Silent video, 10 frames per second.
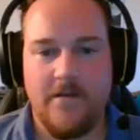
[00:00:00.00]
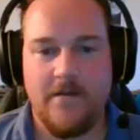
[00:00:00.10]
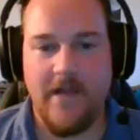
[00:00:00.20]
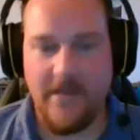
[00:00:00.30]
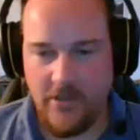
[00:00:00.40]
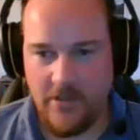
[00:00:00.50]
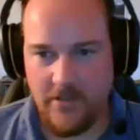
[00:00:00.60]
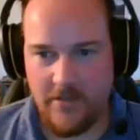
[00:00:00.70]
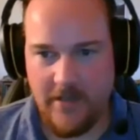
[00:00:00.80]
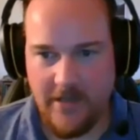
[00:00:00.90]
Can you
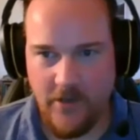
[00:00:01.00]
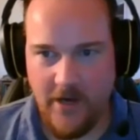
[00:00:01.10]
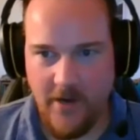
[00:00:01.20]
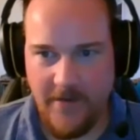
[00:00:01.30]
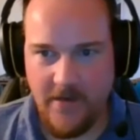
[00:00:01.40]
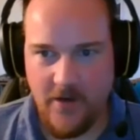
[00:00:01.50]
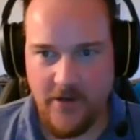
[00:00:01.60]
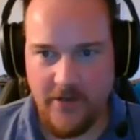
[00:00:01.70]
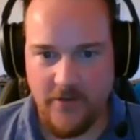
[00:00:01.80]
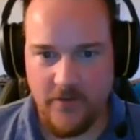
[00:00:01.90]
can you hear me? Are
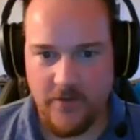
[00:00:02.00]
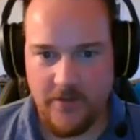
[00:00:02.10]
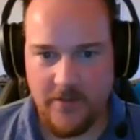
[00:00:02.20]
you?